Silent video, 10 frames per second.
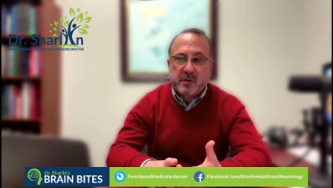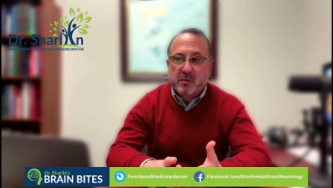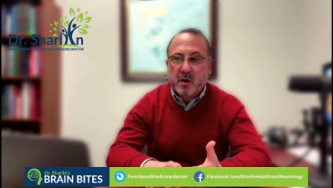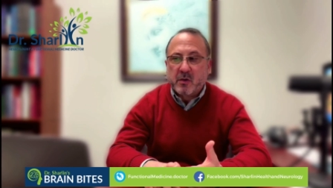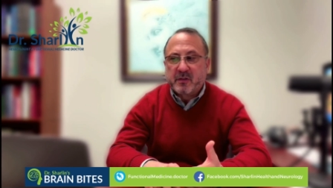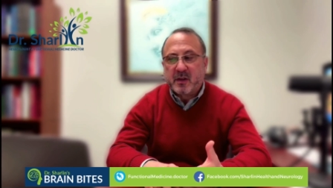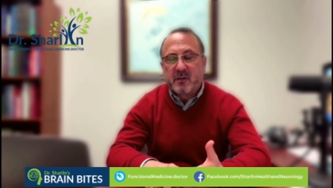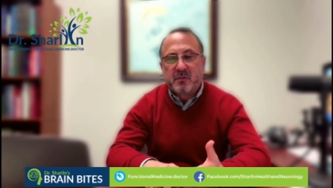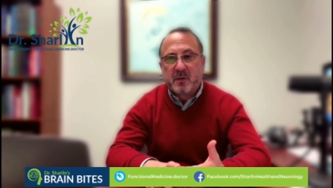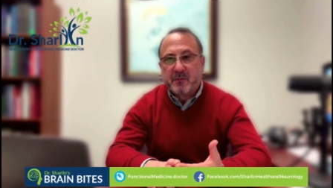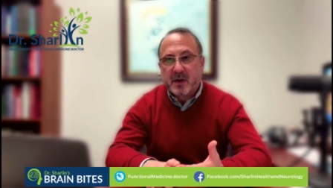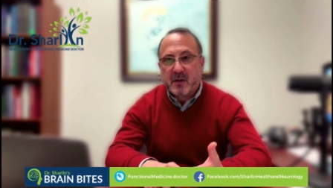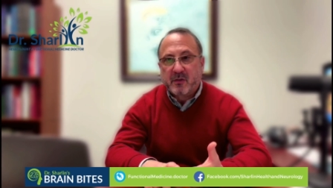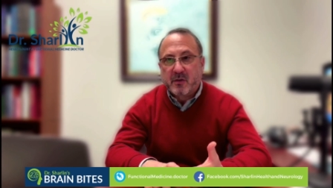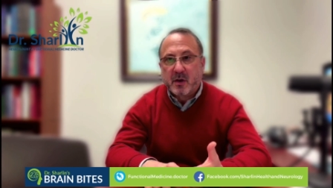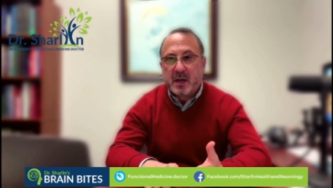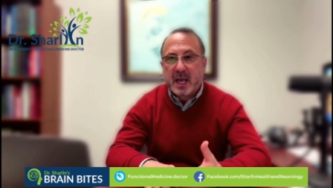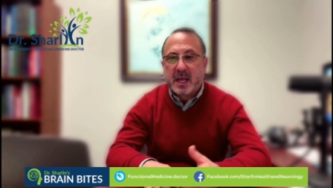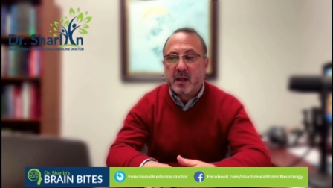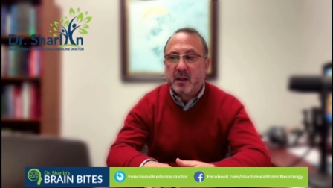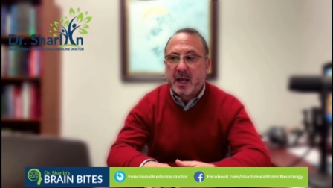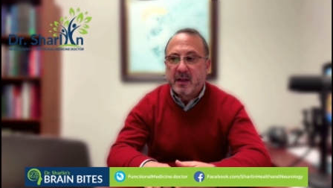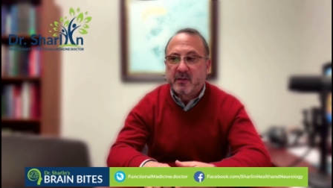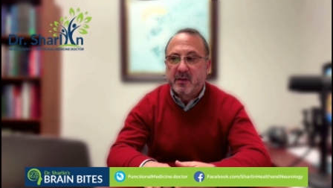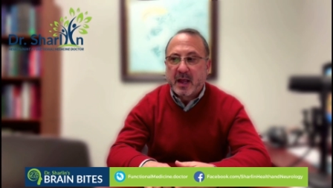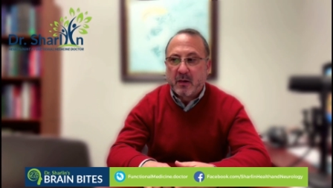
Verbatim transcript: sclerosis, we've touched on ALS.